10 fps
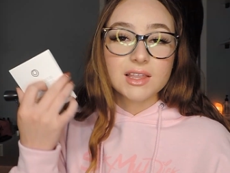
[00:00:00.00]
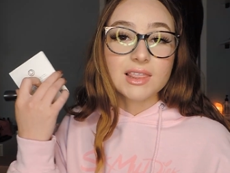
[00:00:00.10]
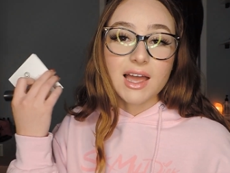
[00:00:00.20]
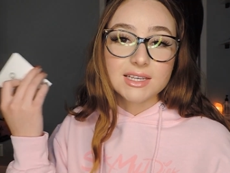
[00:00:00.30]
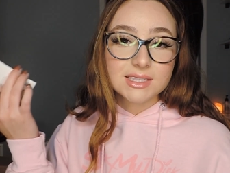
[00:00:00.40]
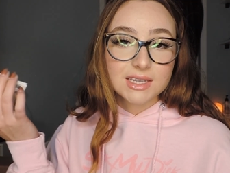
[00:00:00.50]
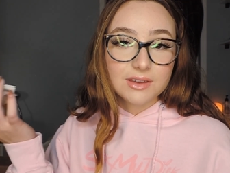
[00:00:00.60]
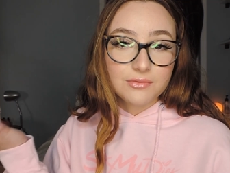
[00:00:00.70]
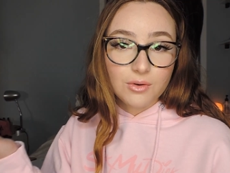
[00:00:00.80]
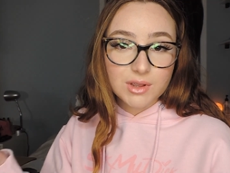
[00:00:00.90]

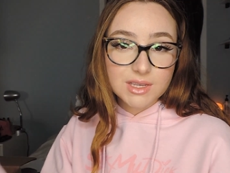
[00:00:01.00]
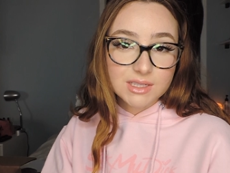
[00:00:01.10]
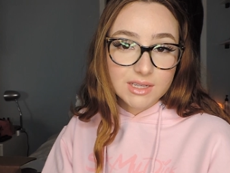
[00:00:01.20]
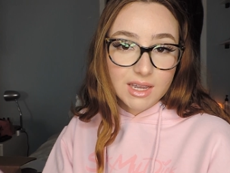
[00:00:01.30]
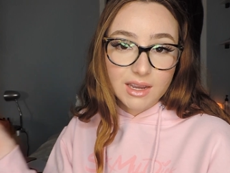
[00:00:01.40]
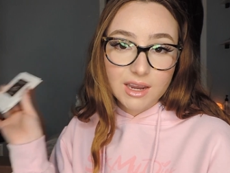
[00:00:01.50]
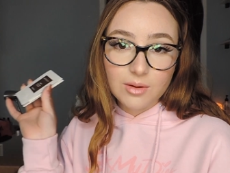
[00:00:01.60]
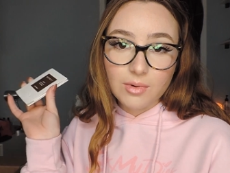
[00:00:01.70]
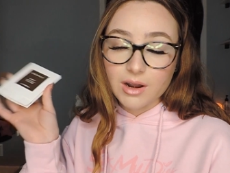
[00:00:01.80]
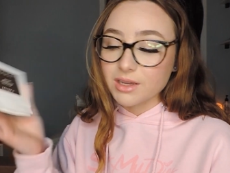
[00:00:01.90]
Lastly, for the
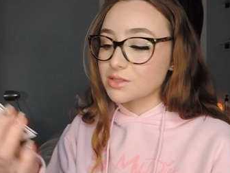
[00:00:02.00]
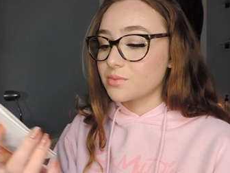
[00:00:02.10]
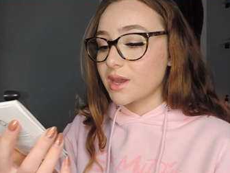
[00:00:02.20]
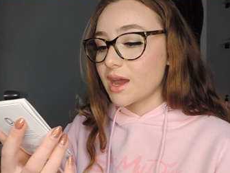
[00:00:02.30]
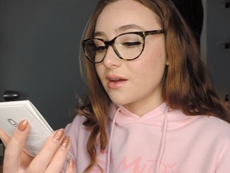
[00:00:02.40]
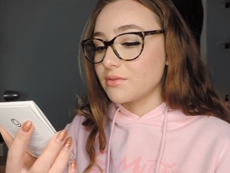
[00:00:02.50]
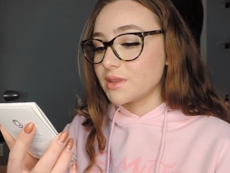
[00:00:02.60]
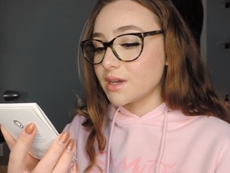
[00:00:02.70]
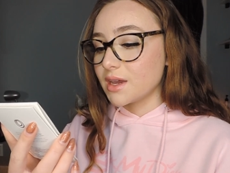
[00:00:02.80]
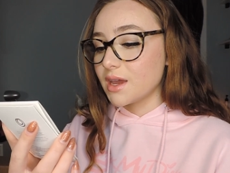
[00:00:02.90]
skincare products, we
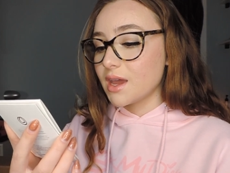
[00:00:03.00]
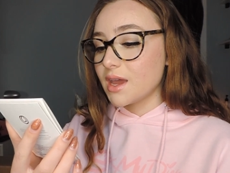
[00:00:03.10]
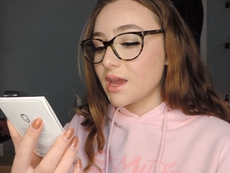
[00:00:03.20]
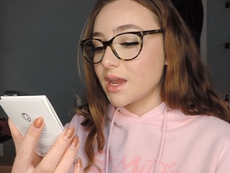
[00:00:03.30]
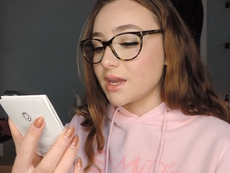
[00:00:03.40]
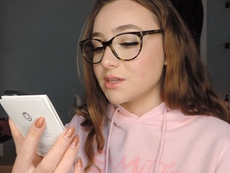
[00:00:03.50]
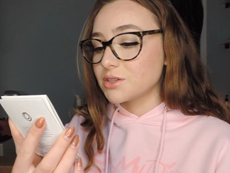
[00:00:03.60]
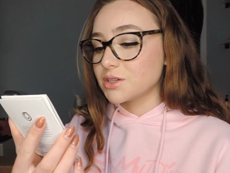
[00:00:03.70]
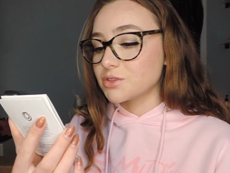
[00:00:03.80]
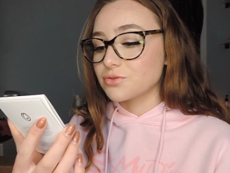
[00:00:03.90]
have the
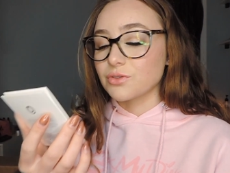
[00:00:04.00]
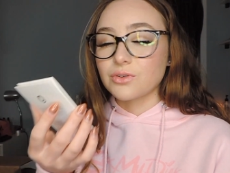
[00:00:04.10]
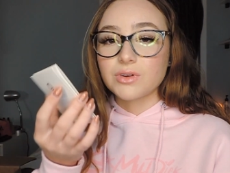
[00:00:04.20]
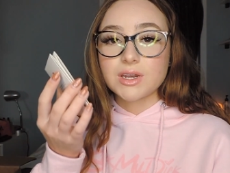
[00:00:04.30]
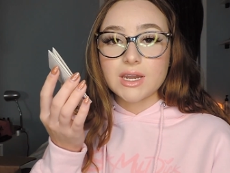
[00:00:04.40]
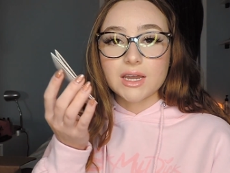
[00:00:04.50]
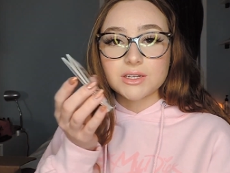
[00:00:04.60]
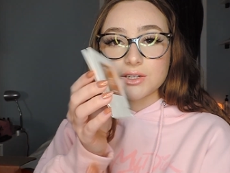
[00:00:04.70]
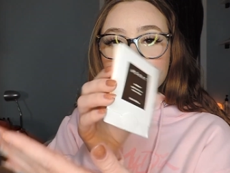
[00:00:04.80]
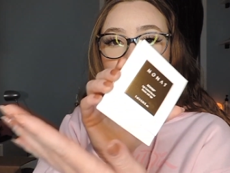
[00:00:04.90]
Age Control
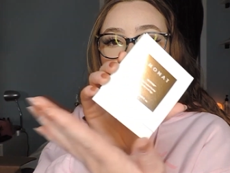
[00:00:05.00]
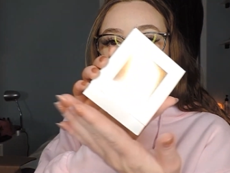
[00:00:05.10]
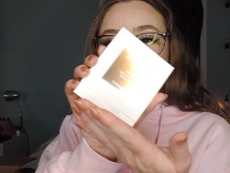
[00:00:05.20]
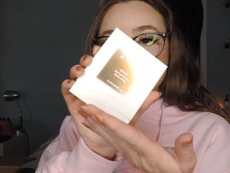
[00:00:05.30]
Nectar.